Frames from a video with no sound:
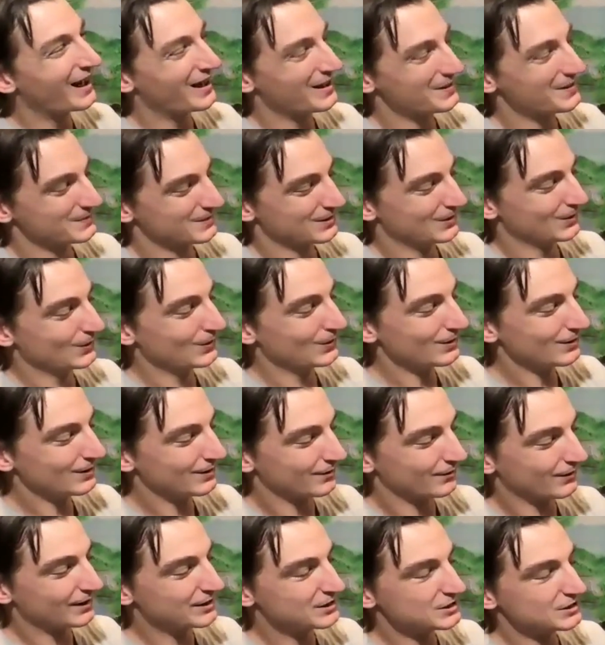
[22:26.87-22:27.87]

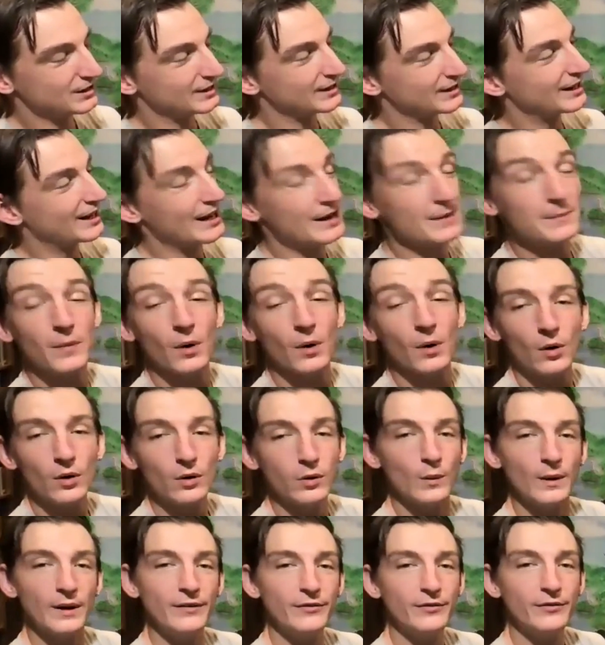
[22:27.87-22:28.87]
Hooter originally came
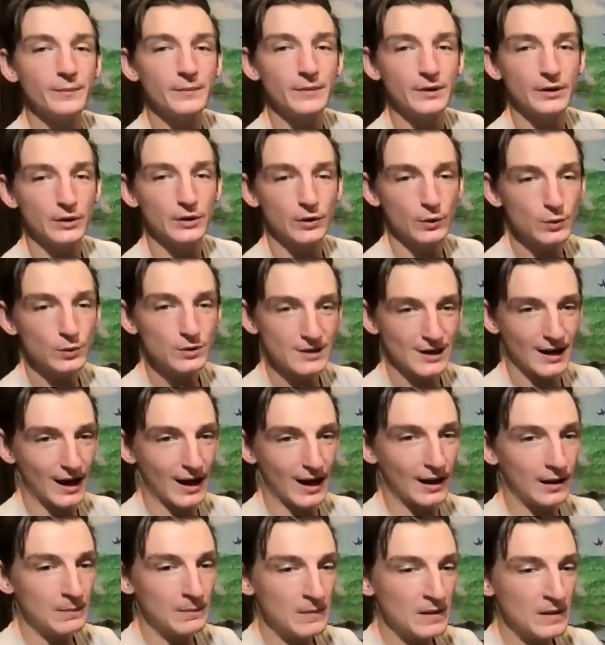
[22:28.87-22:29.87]
all the way from
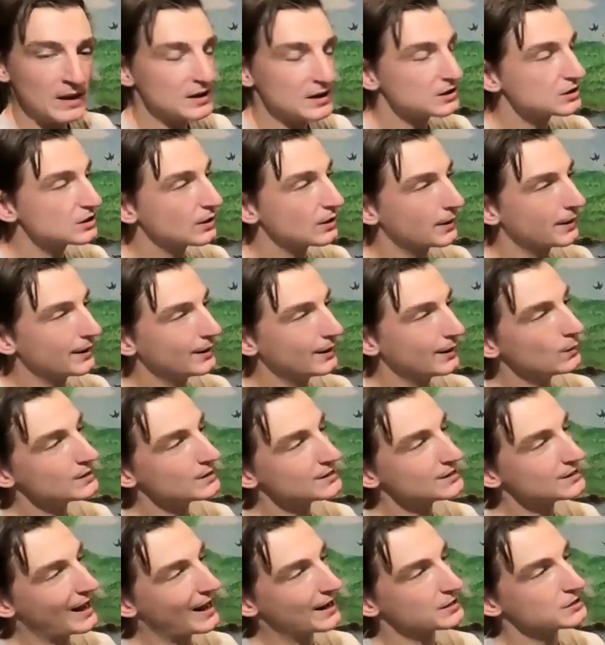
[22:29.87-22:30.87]
Utah. So he
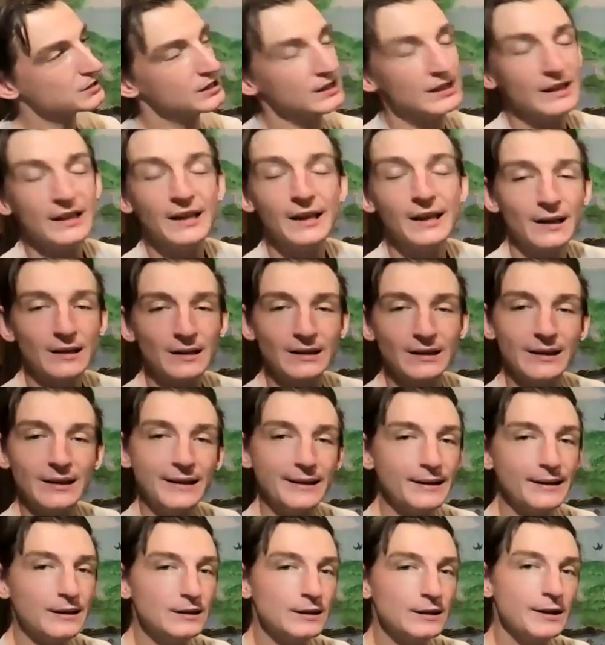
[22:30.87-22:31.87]
was actually
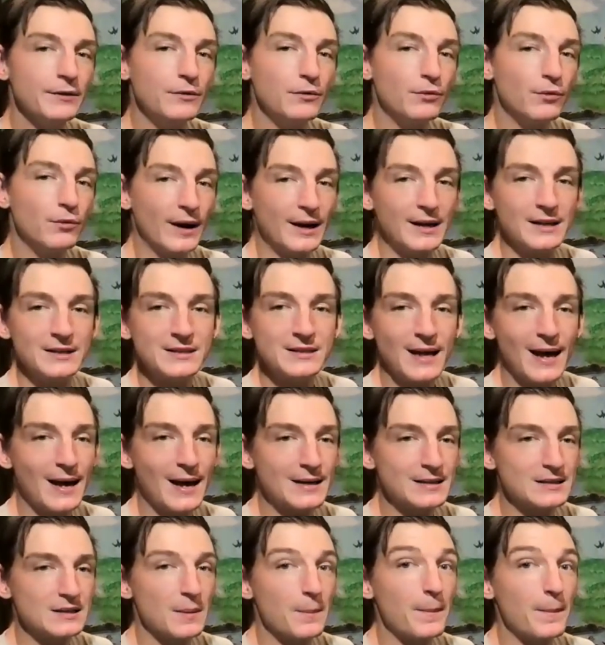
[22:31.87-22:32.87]
illegally raised
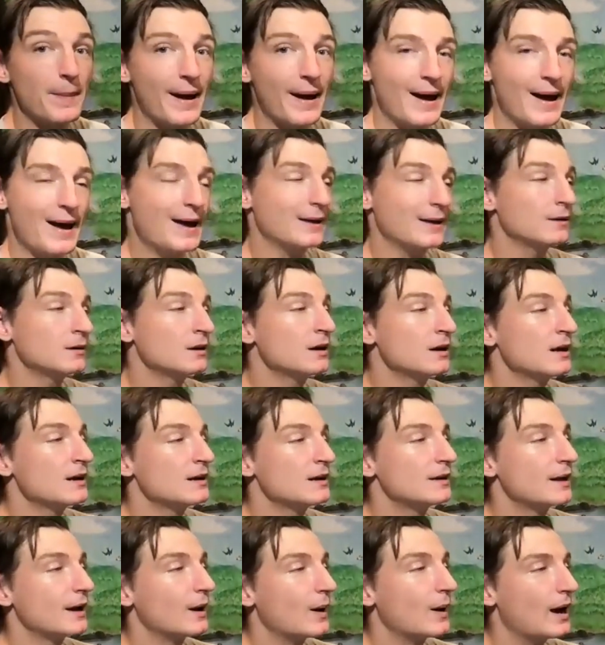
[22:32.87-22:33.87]
as a pet.
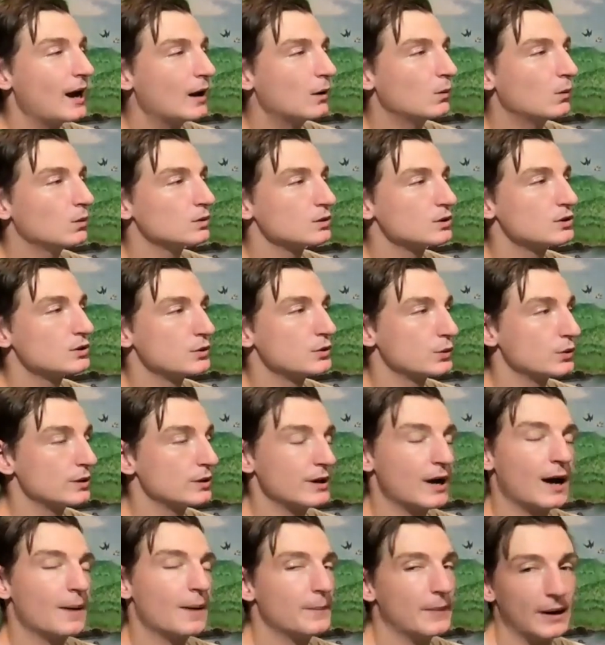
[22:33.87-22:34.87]
Now, owls do
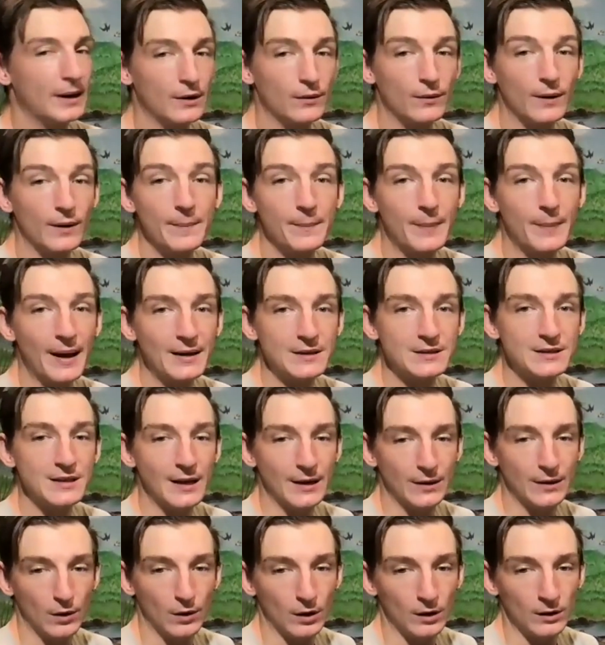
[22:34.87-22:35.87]
not make great
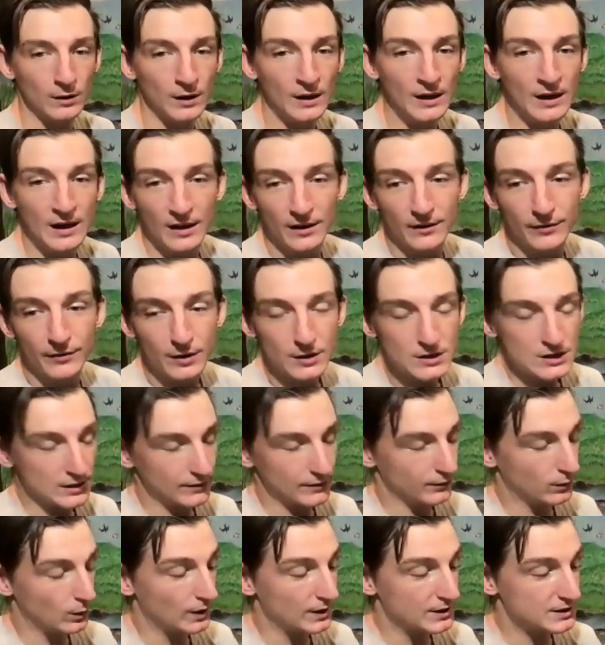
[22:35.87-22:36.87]
pets at all.
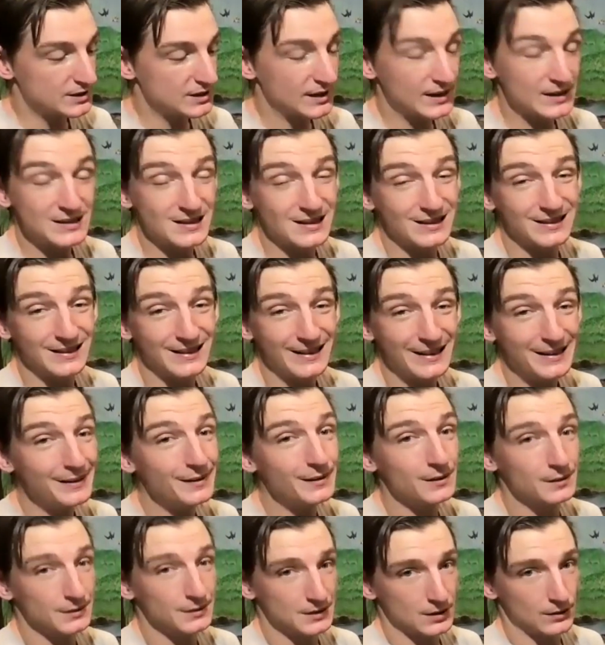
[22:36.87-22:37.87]
First of which, it's
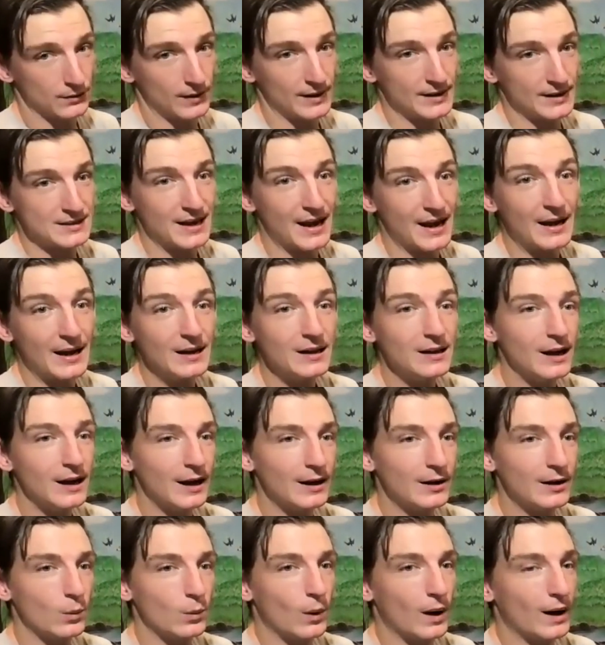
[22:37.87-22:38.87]
illegal to raise any
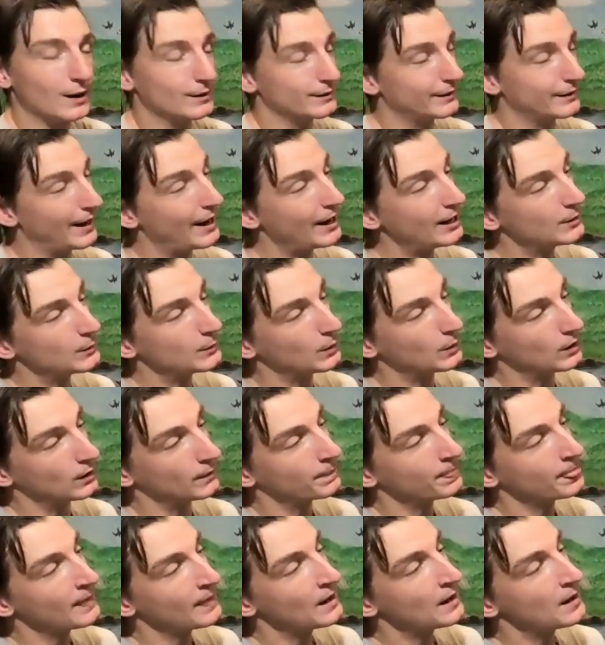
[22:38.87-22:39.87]
kind of wild
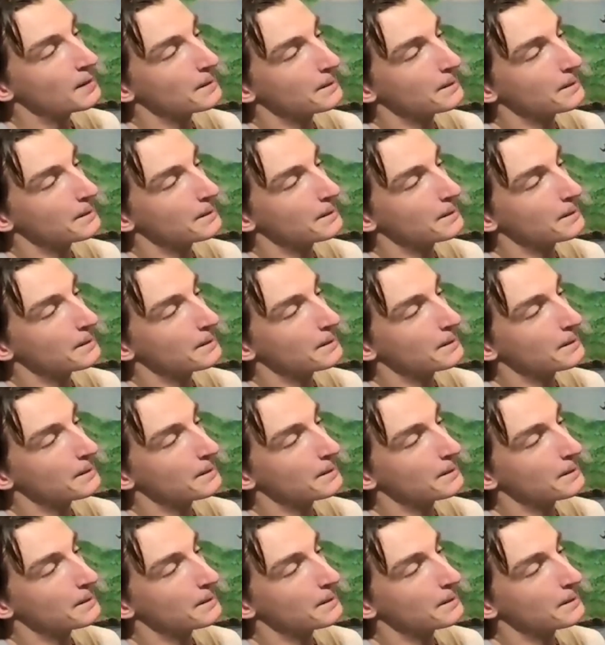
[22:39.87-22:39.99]
animal.